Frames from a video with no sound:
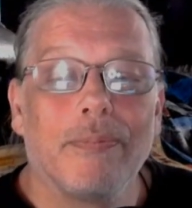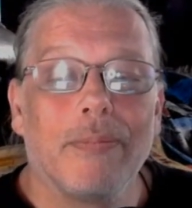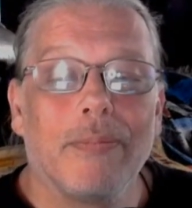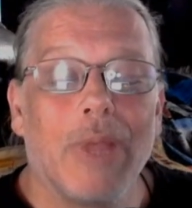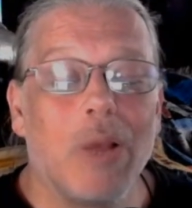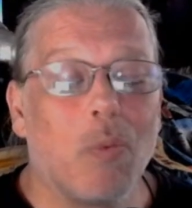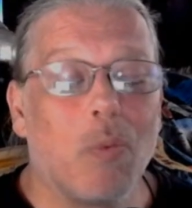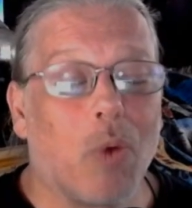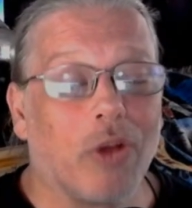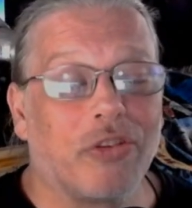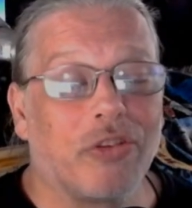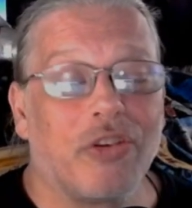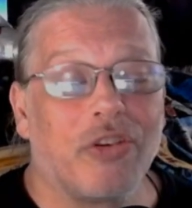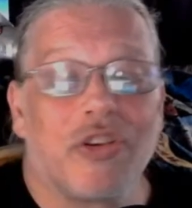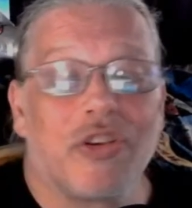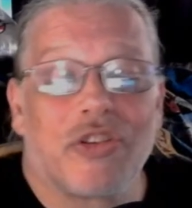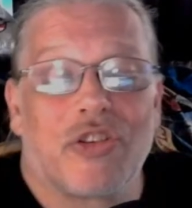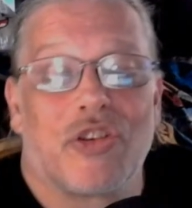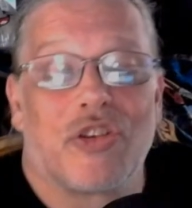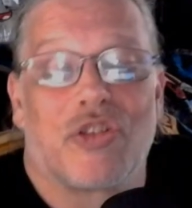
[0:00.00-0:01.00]
It wasn't
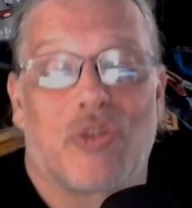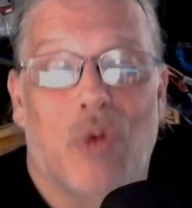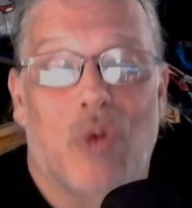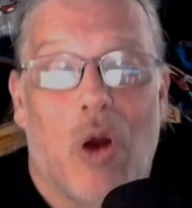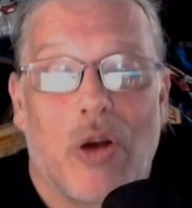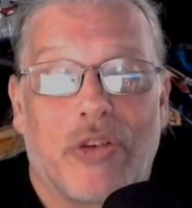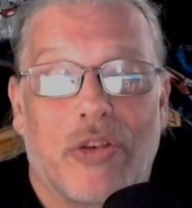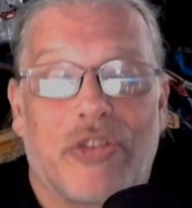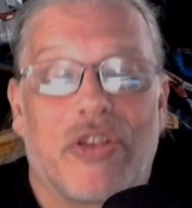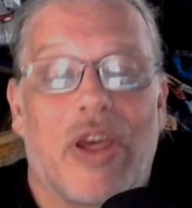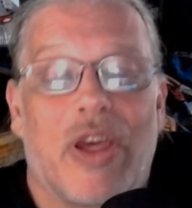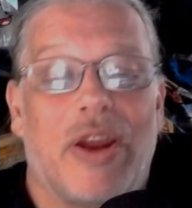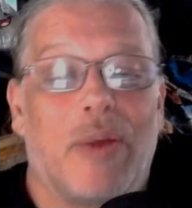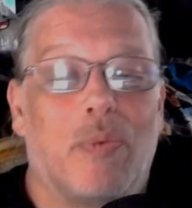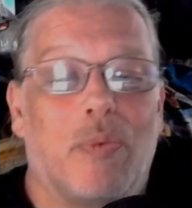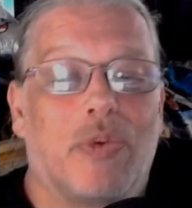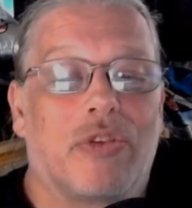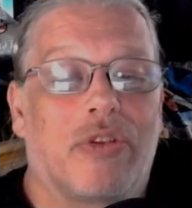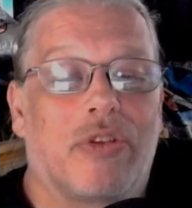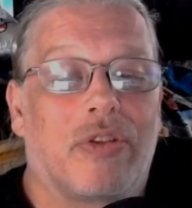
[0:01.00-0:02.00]
just a strong set. It
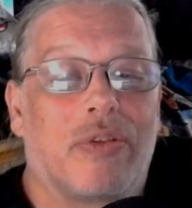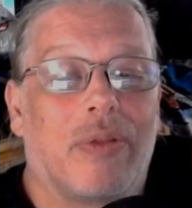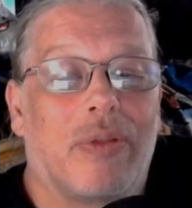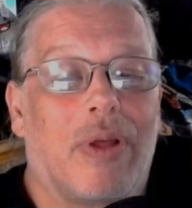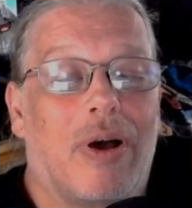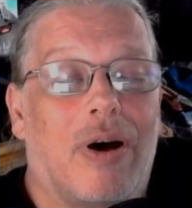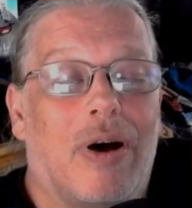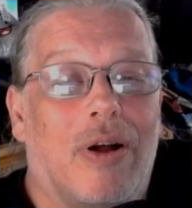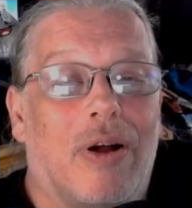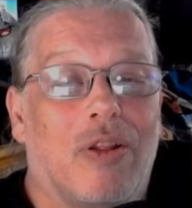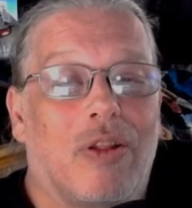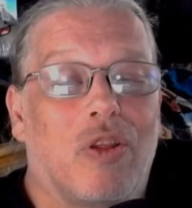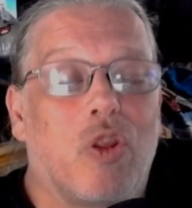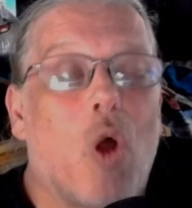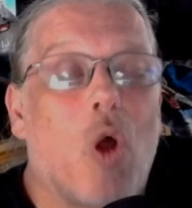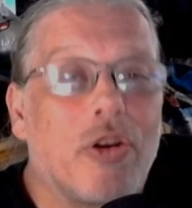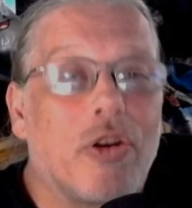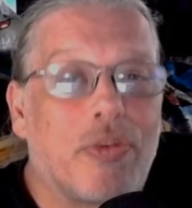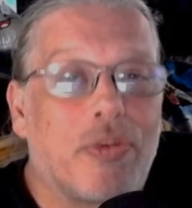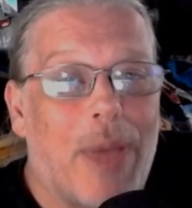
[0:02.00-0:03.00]
was a
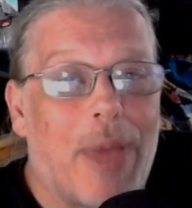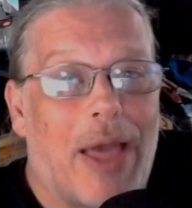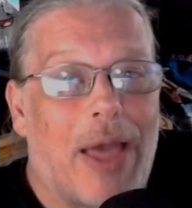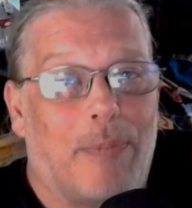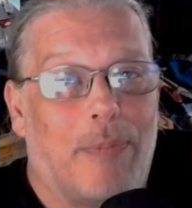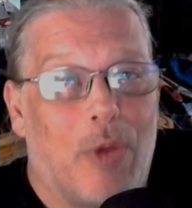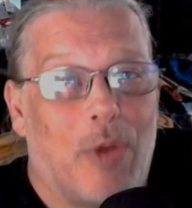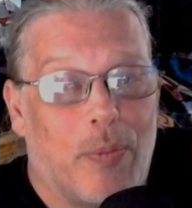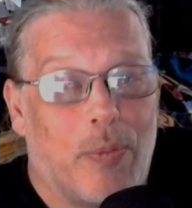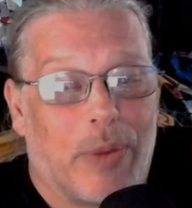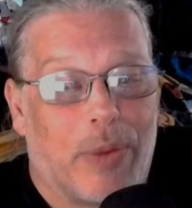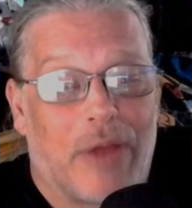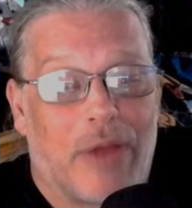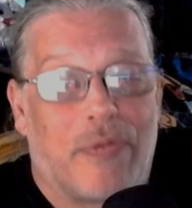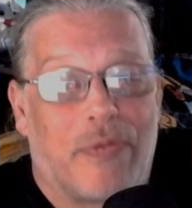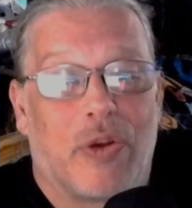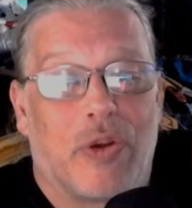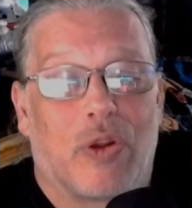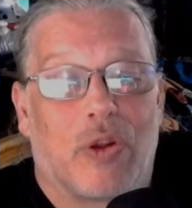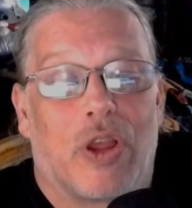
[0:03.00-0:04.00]
launchpad moment, I
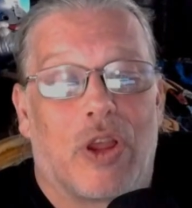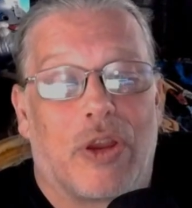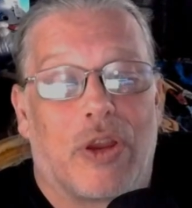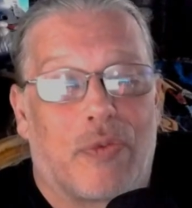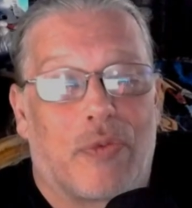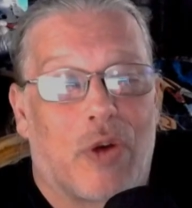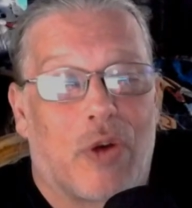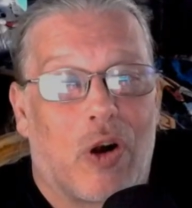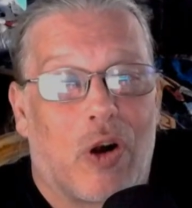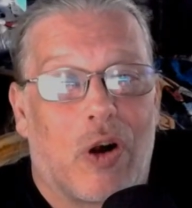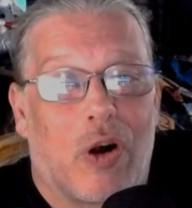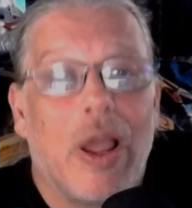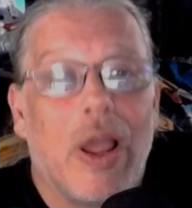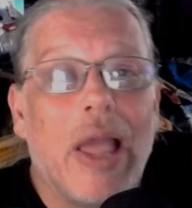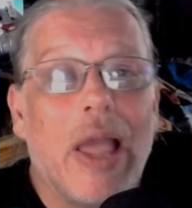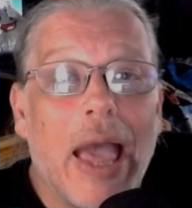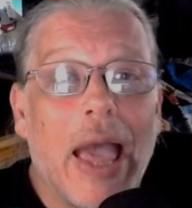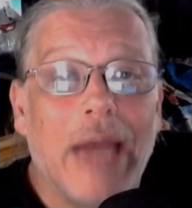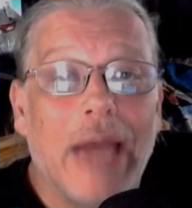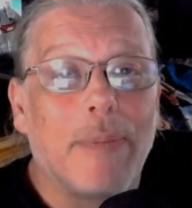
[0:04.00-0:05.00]
feel like, for her.
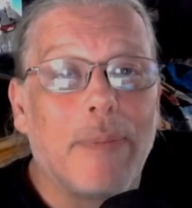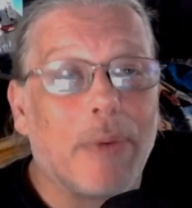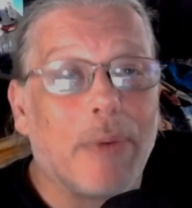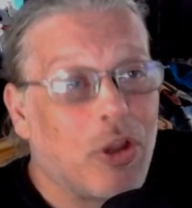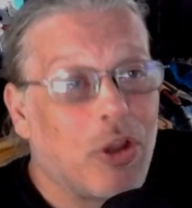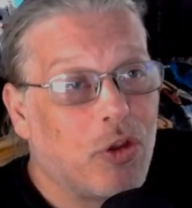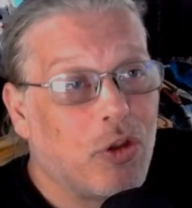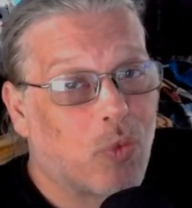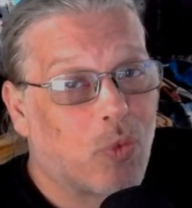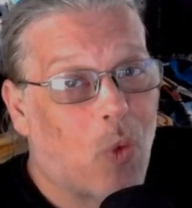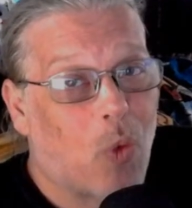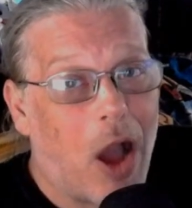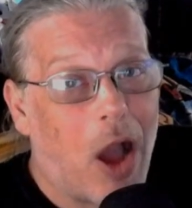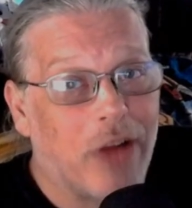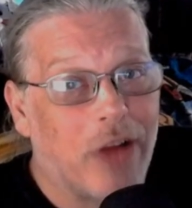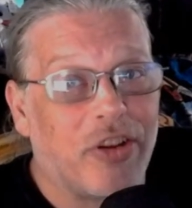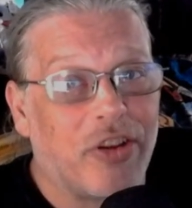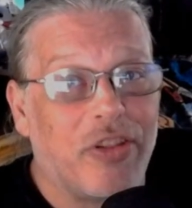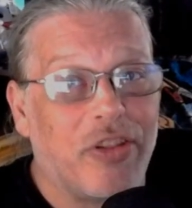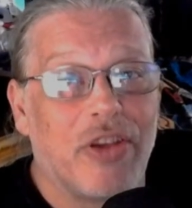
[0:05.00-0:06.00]
Anybody who's
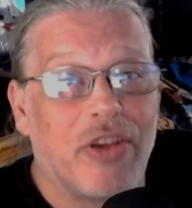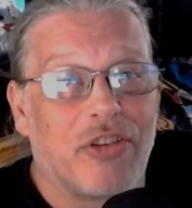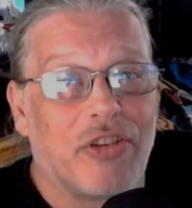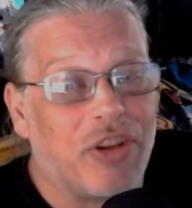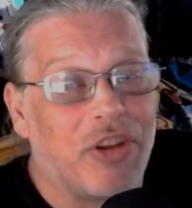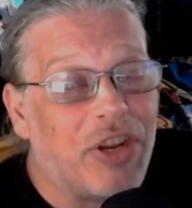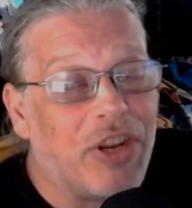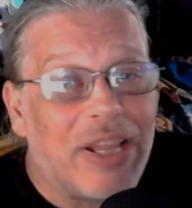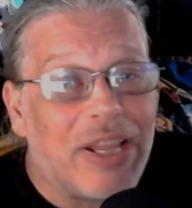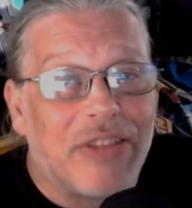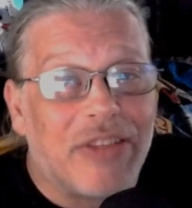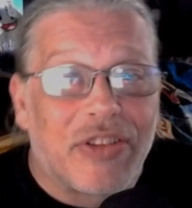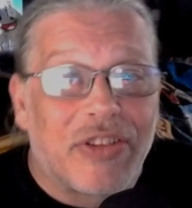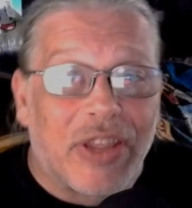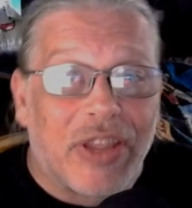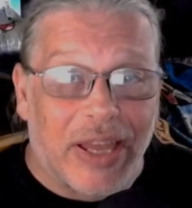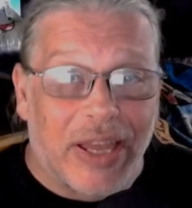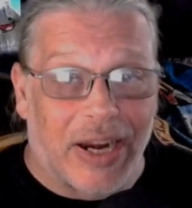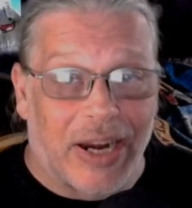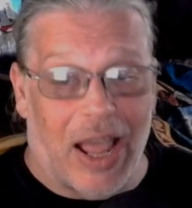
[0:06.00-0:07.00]
watching this, she needs to
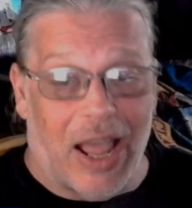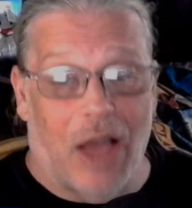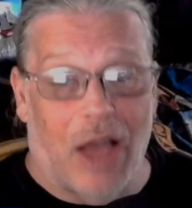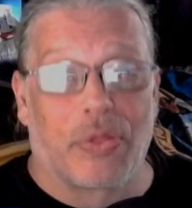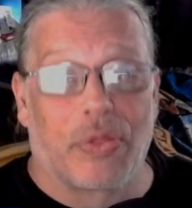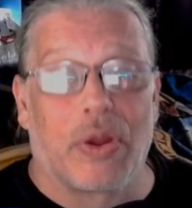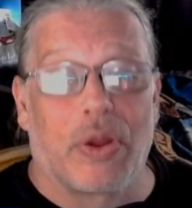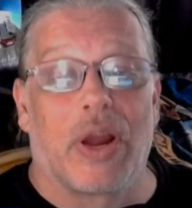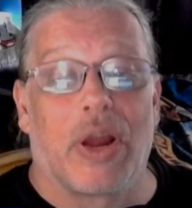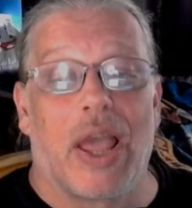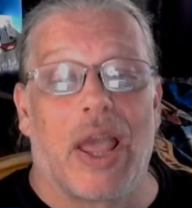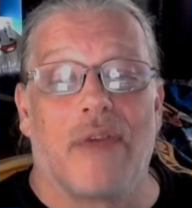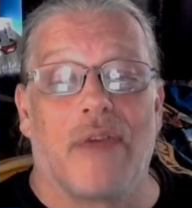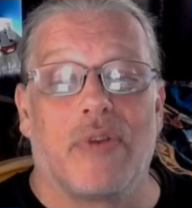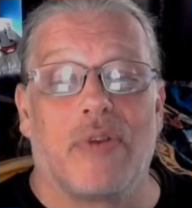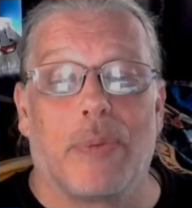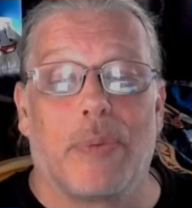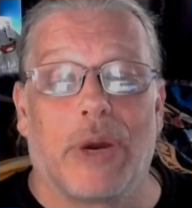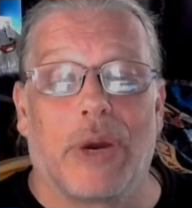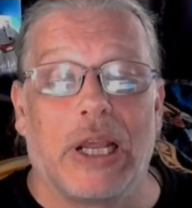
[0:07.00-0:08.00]
get it out there to
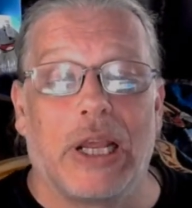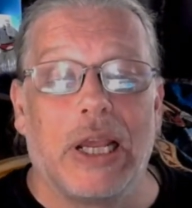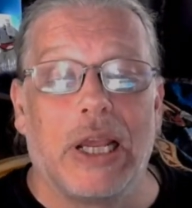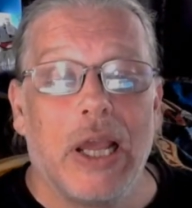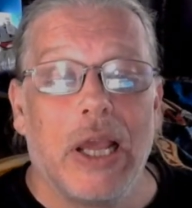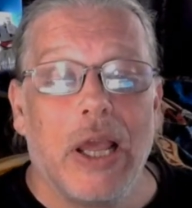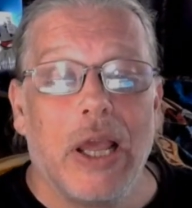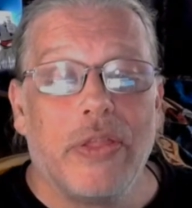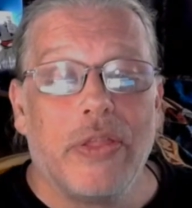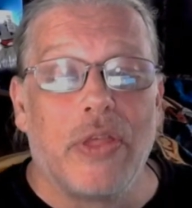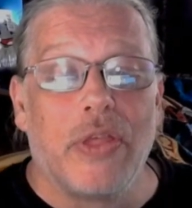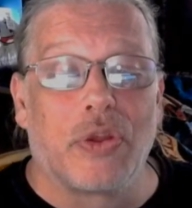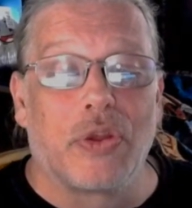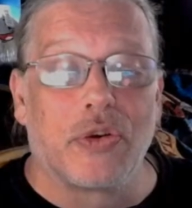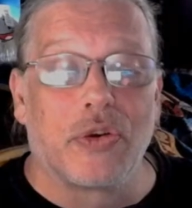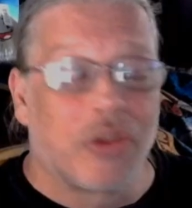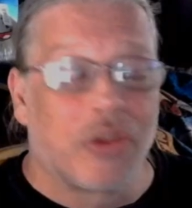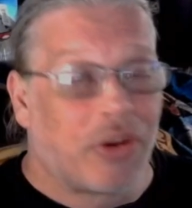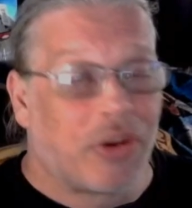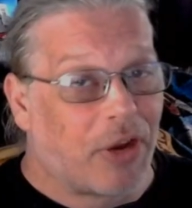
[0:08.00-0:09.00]
everybody that
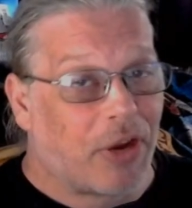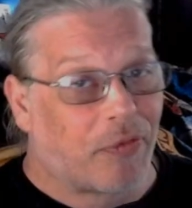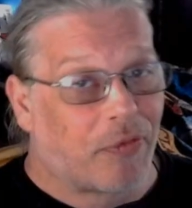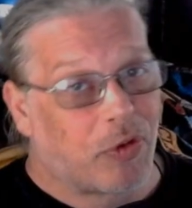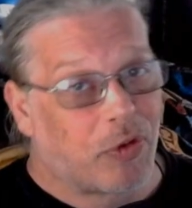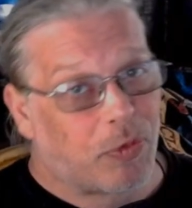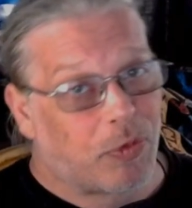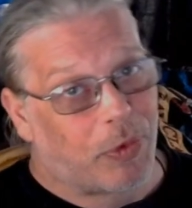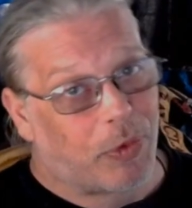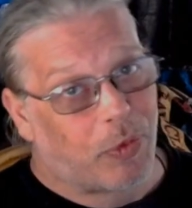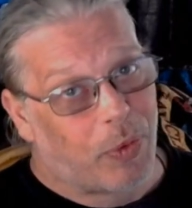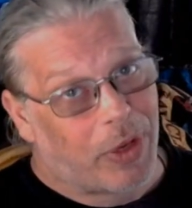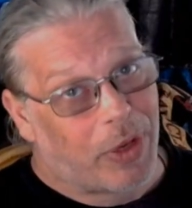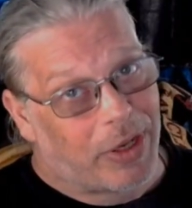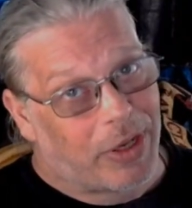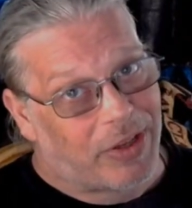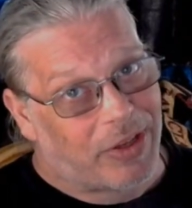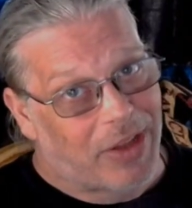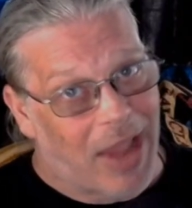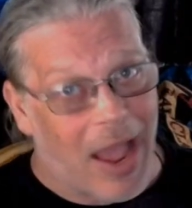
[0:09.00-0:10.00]
there's a difference
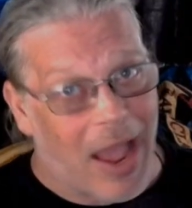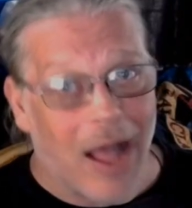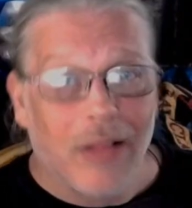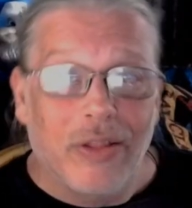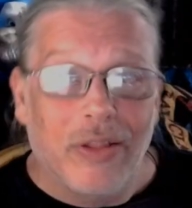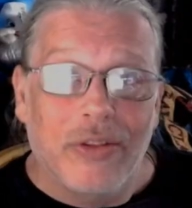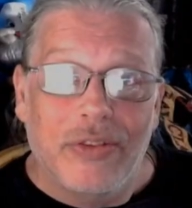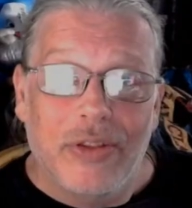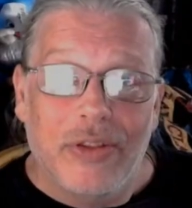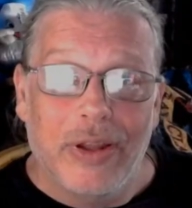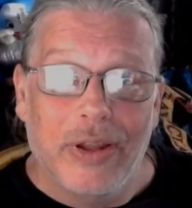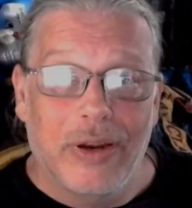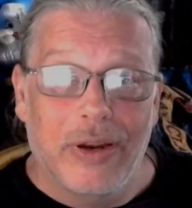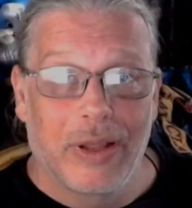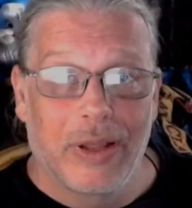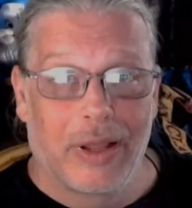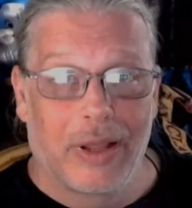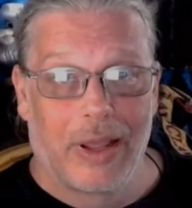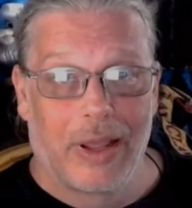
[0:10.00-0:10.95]
between talented